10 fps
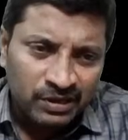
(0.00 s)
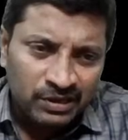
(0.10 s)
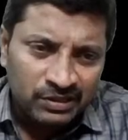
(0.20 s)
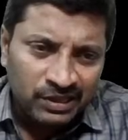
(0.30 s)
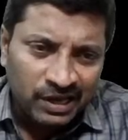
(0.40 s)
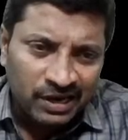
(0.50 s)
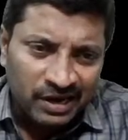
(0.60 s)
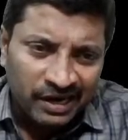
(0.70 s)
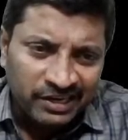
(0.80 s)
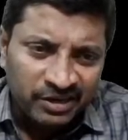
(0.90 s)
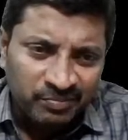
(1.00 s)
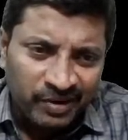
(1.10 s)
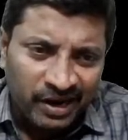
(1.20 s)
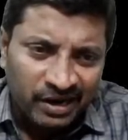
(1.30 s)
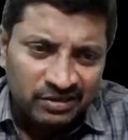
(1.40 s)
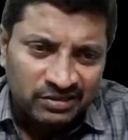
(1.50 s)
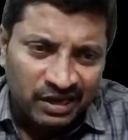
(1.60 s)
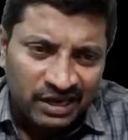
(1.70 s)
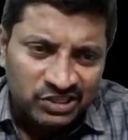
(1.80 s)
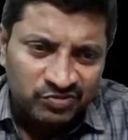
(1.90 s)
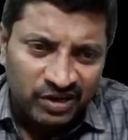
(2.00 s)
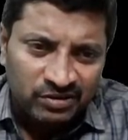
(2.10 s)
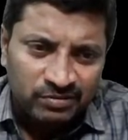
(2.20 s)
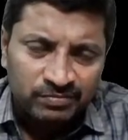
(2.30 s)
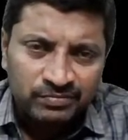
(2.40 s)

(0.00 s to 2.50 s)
They are writing back the X value.